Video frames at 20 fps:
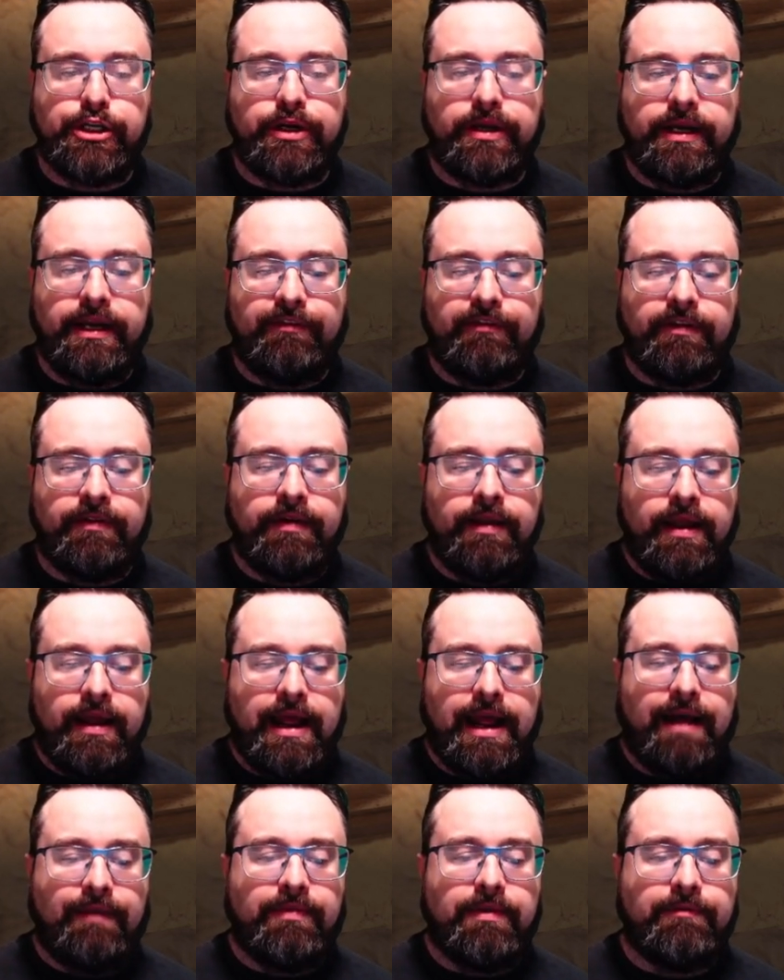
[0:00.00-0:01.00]
You could even
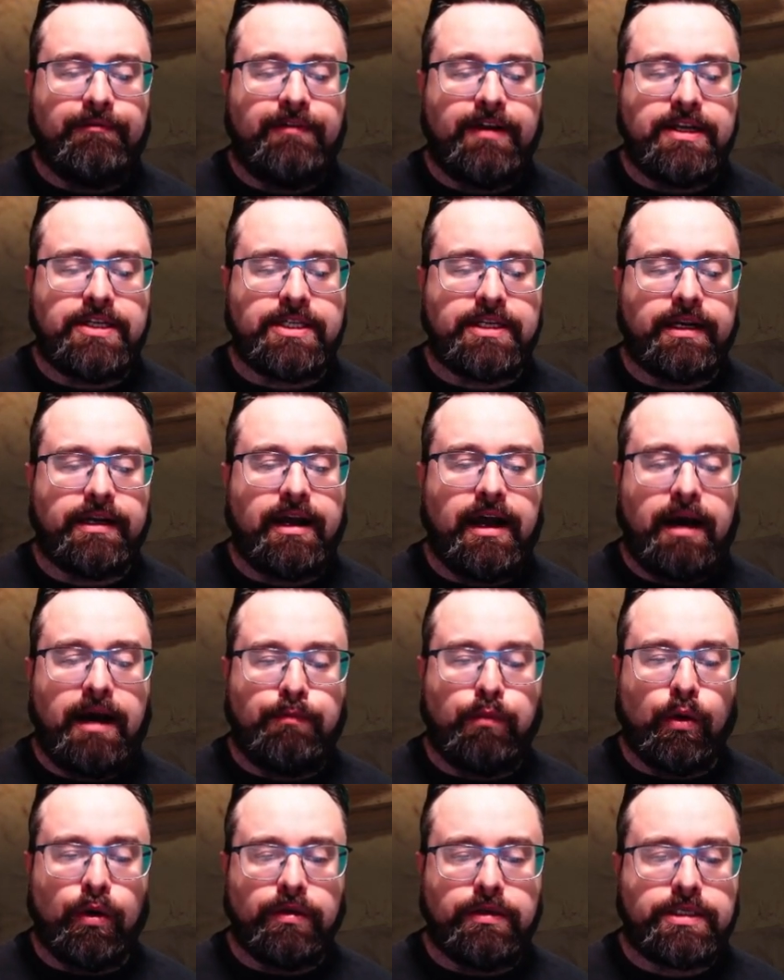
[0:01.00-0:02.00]
have them facing
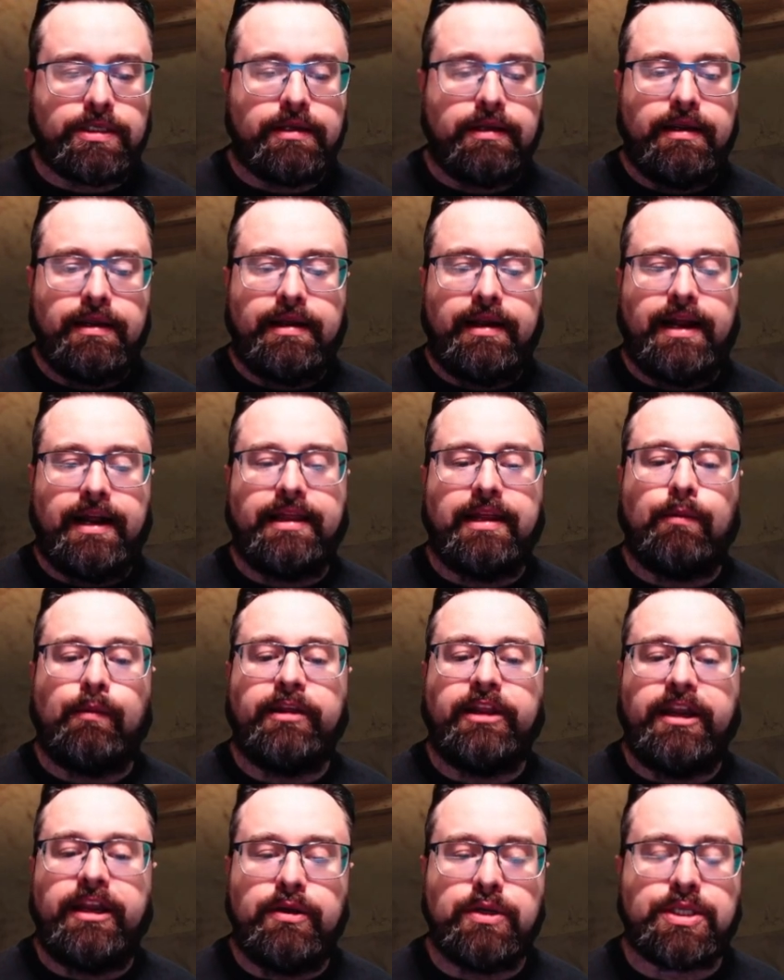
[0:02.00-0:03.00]
upwards, and then
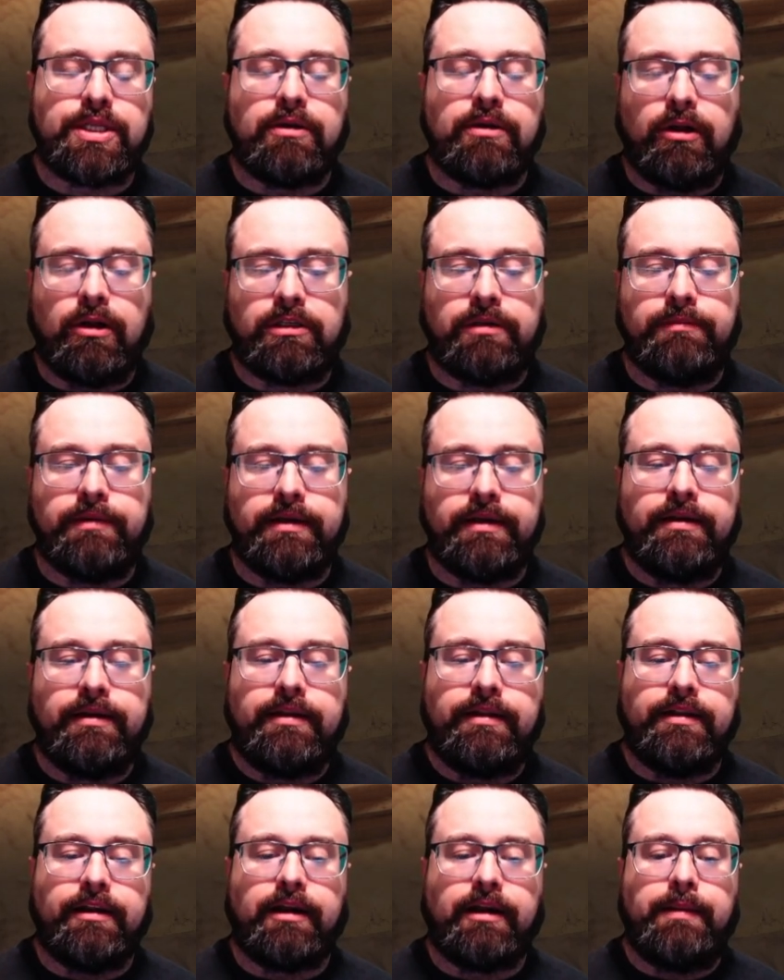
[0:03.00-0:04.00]
when they use their ultimate,
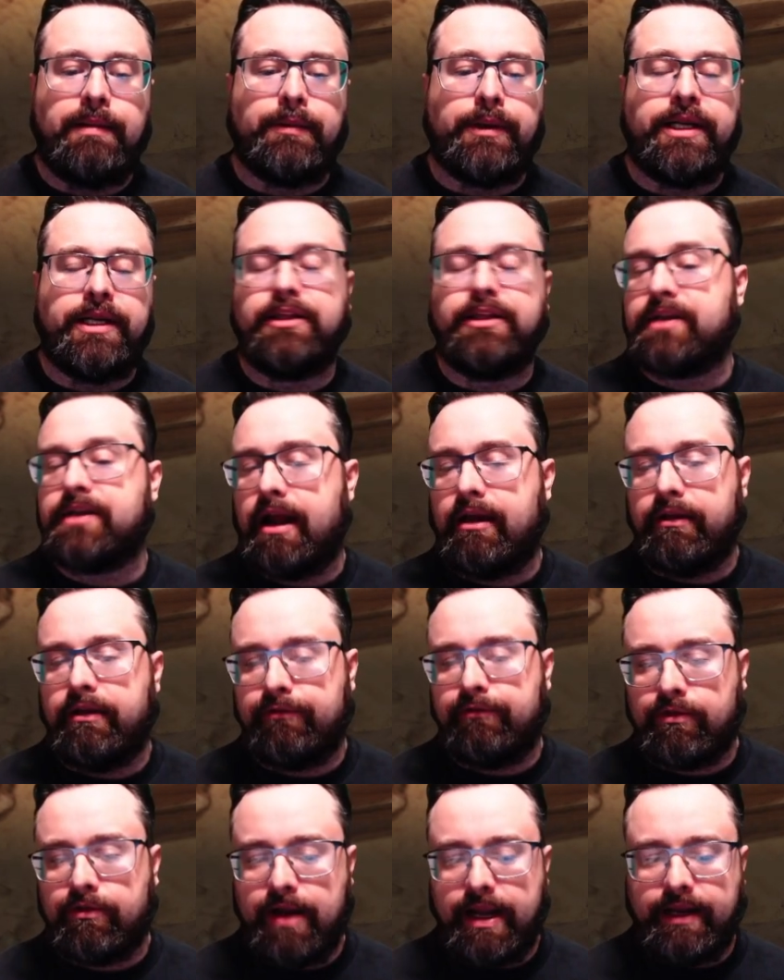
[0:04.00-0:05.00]
they're going to be able to hit the tile in
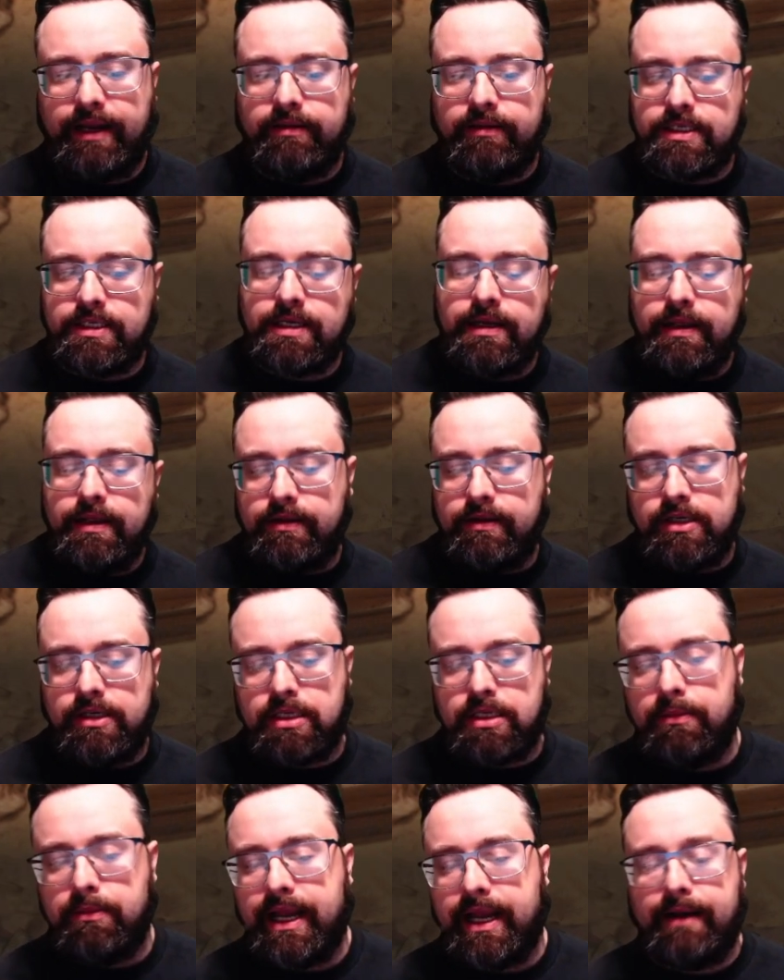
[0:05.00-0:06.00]
front of Regulus. They'll
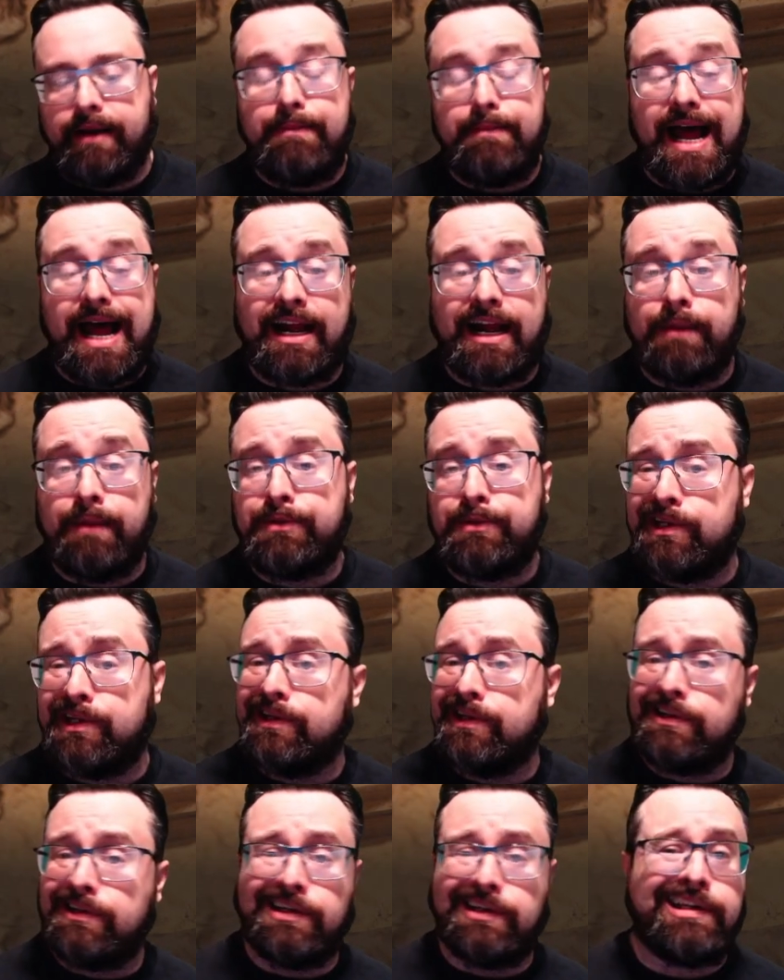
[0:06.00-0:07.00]
also be kind of backup to
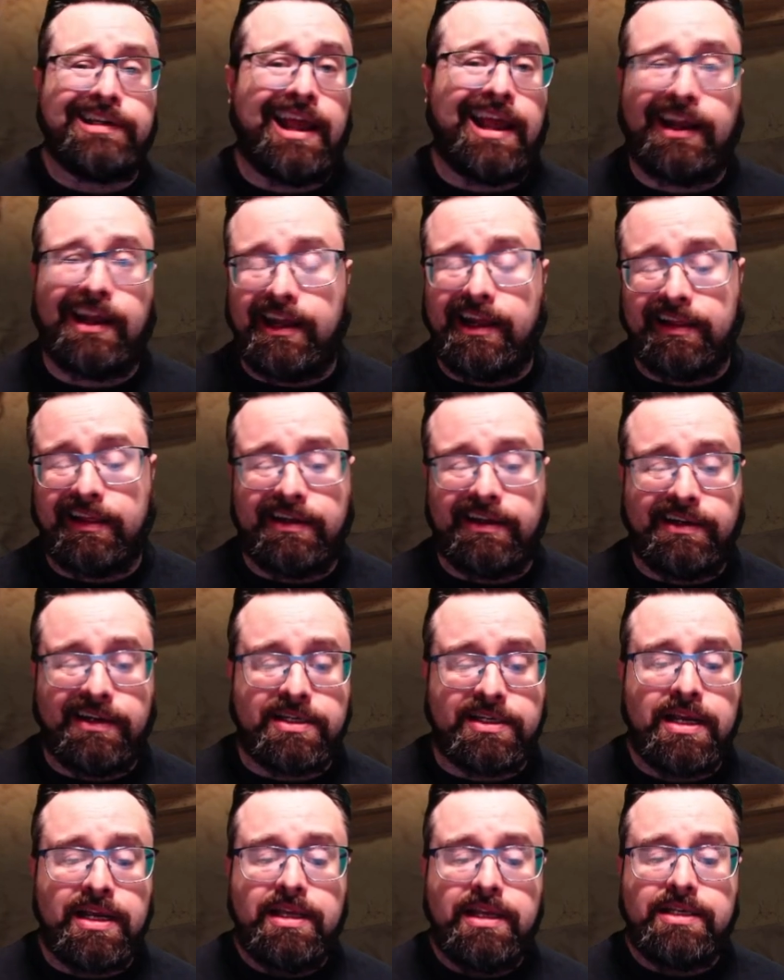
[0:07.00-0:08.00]
tank anything that
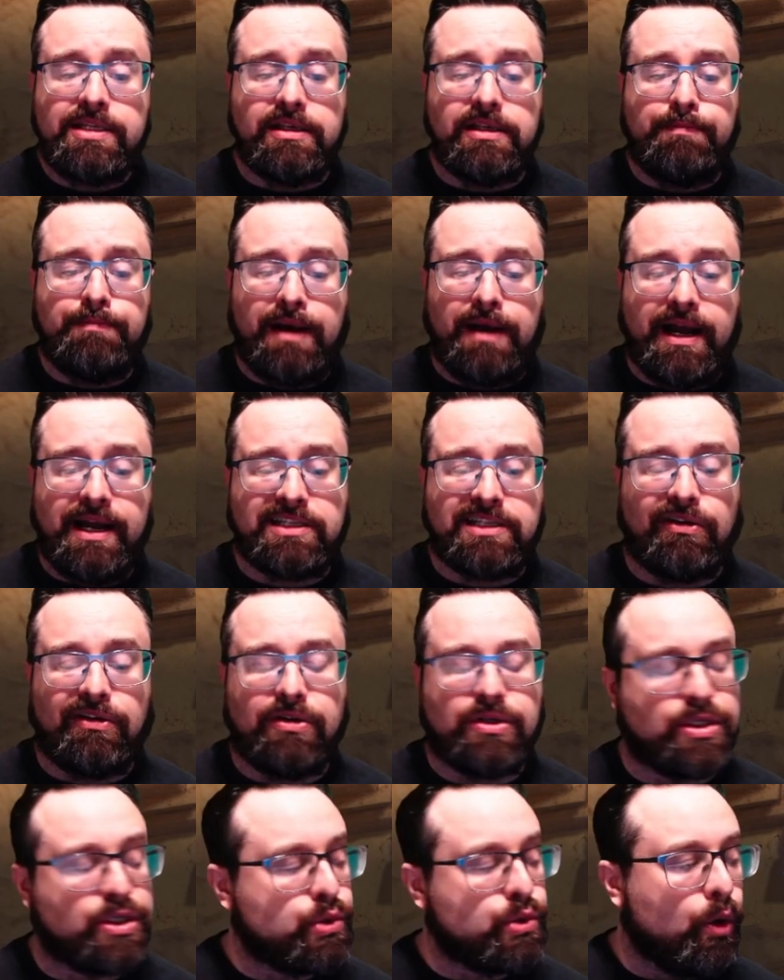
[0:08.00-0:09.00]
does slip by as far
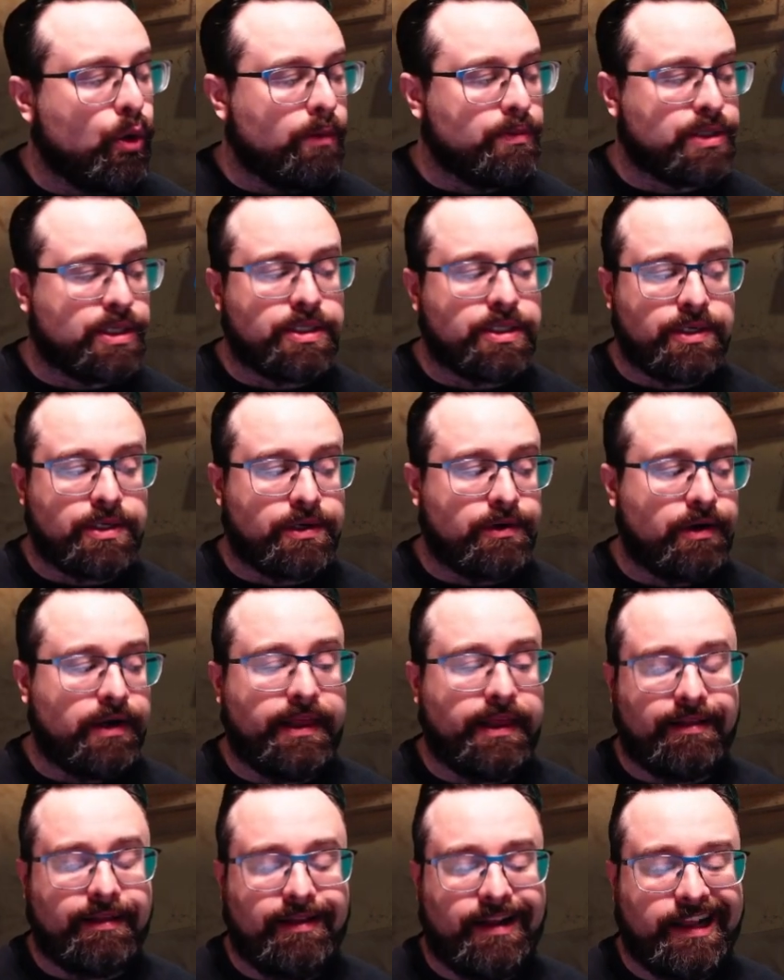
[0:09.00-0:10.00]
as a swarm's concerned or
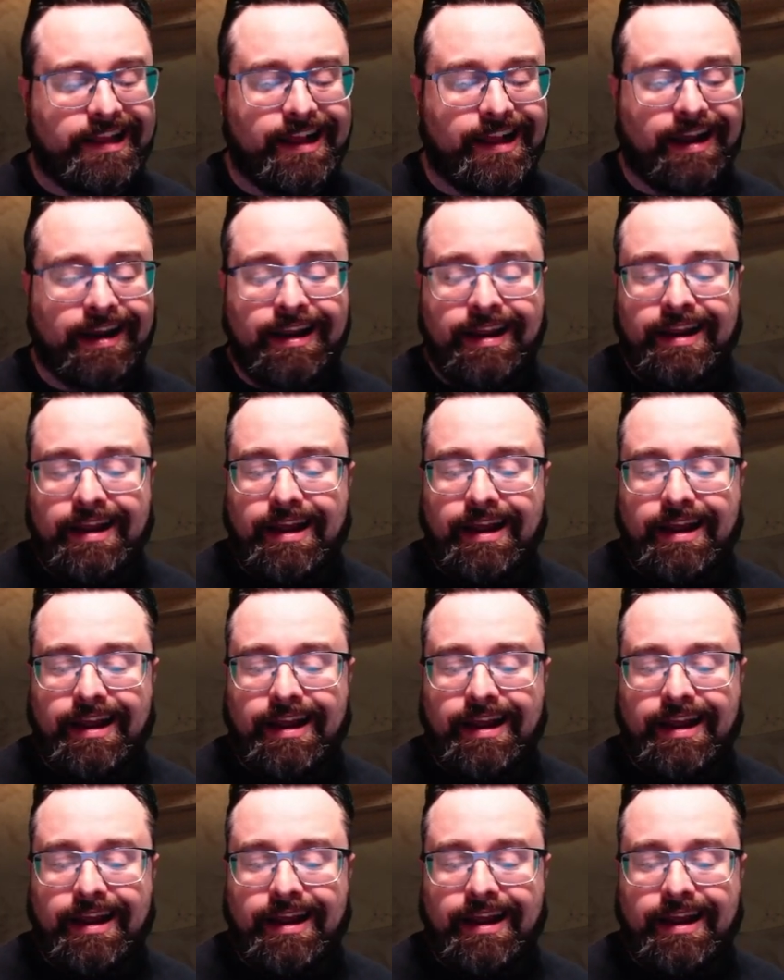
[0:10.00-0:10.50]
anything like that.